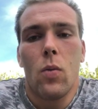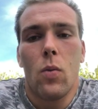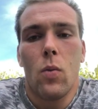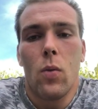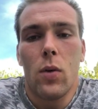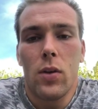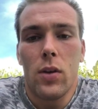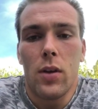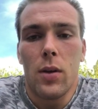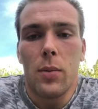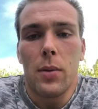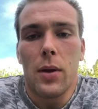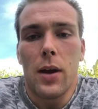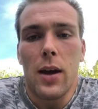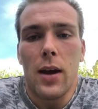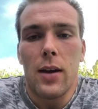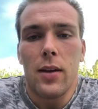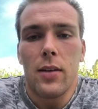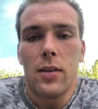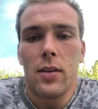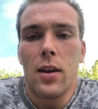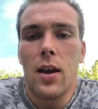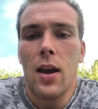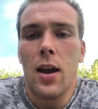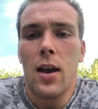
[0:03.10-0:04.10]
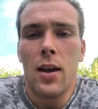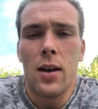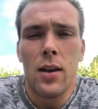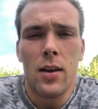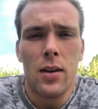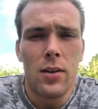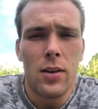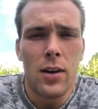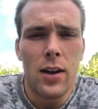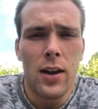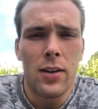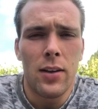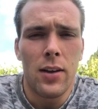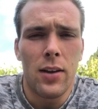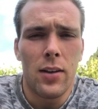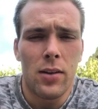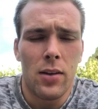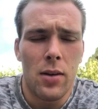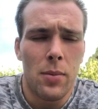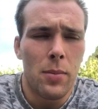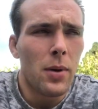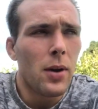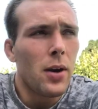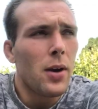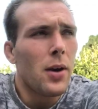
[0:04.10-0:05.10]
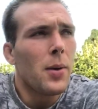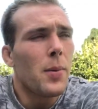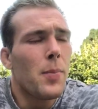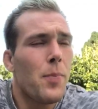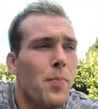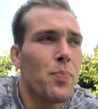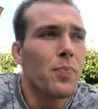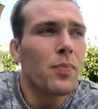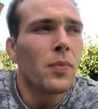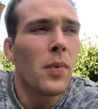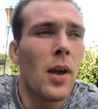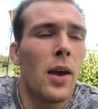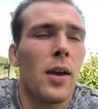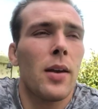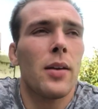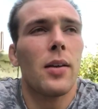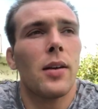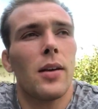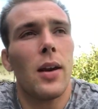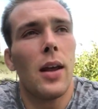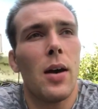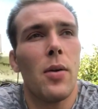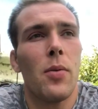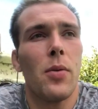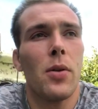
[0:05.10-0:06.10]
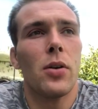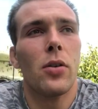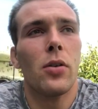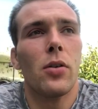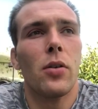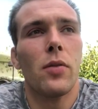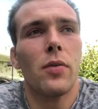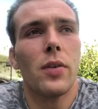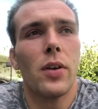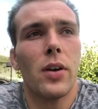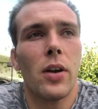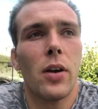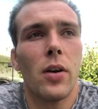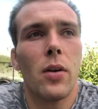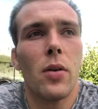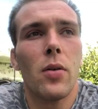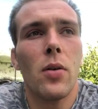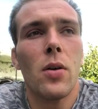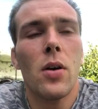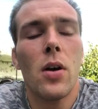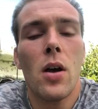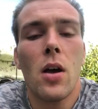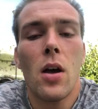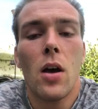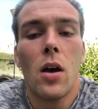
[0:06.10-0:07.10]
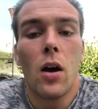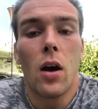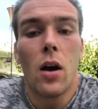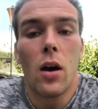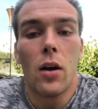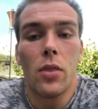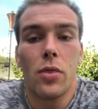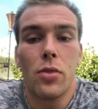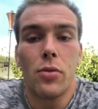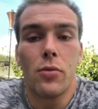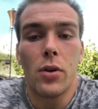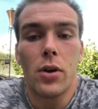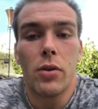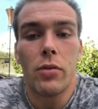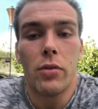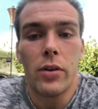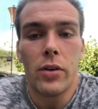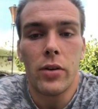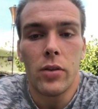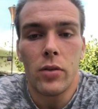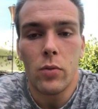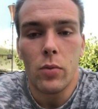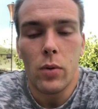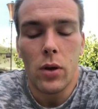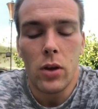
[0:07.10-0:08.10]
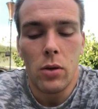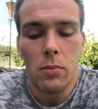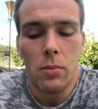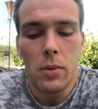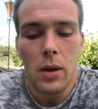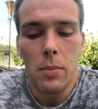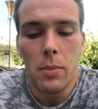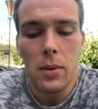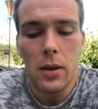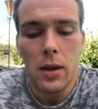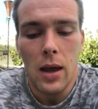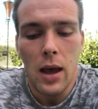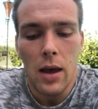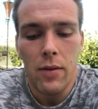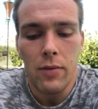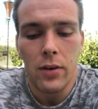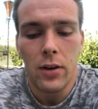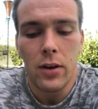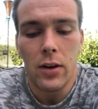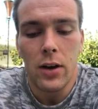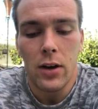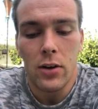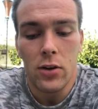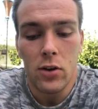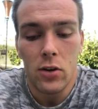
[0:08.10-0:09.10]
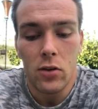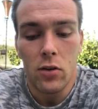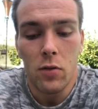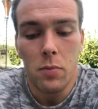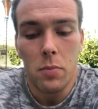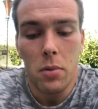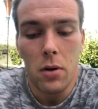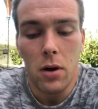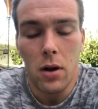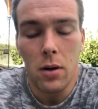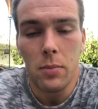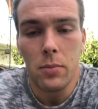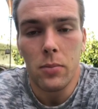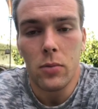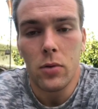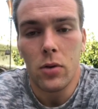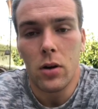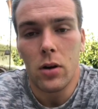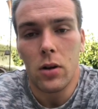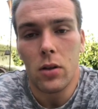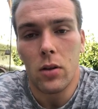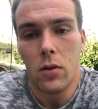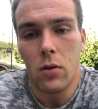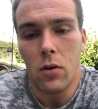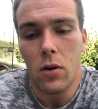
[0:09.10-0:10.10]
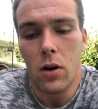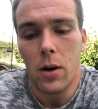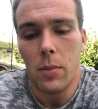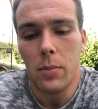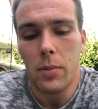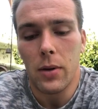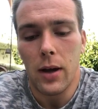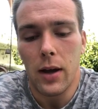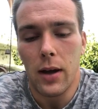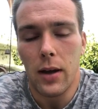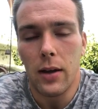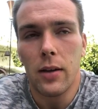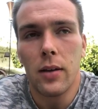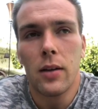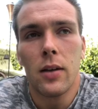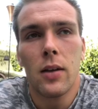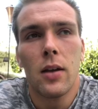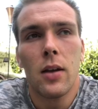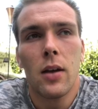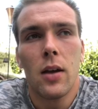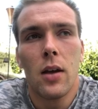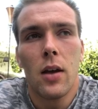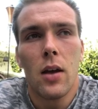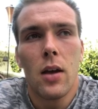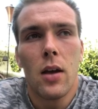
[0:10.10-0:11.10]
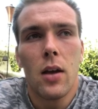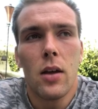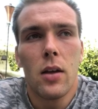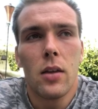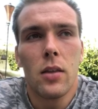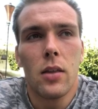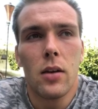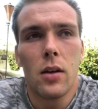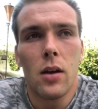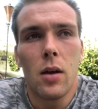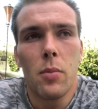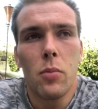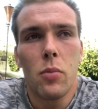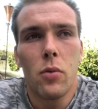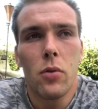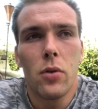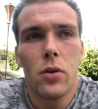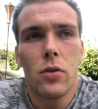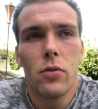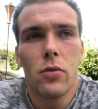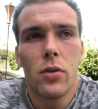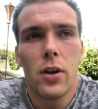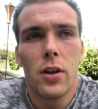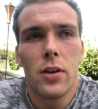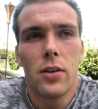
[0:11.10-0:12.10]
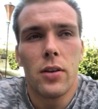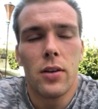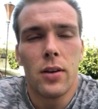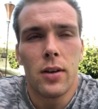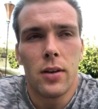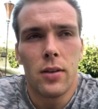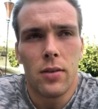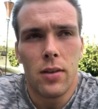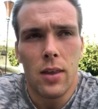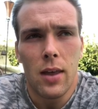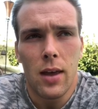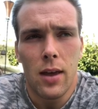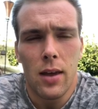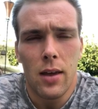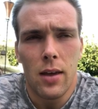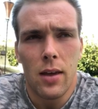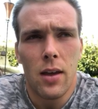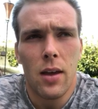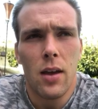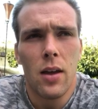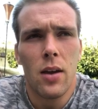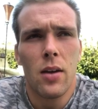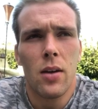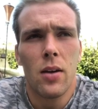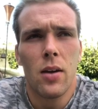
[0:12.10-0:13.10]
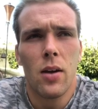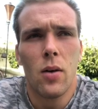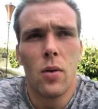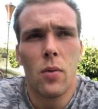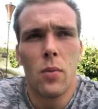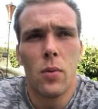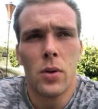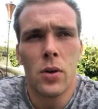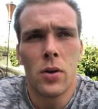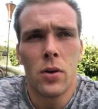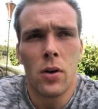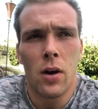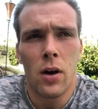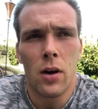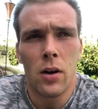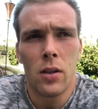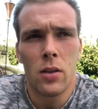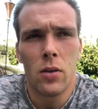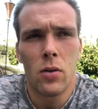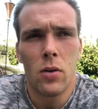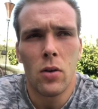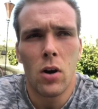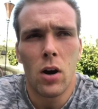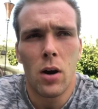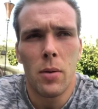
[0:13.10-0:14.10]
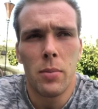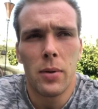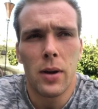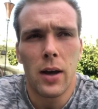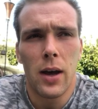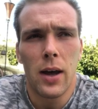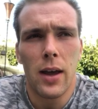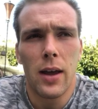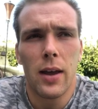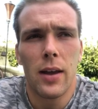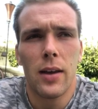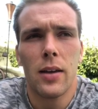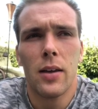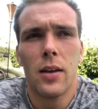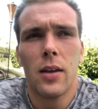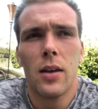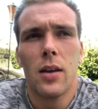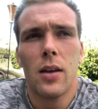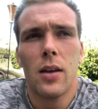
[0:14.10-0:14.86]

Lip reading: What's up, guys? Chance Escom here, and today I want to do a video on 3 reasons why you may be having digestive problems on a low-carb diet. The number one reason is that when you're on a low-carb diet,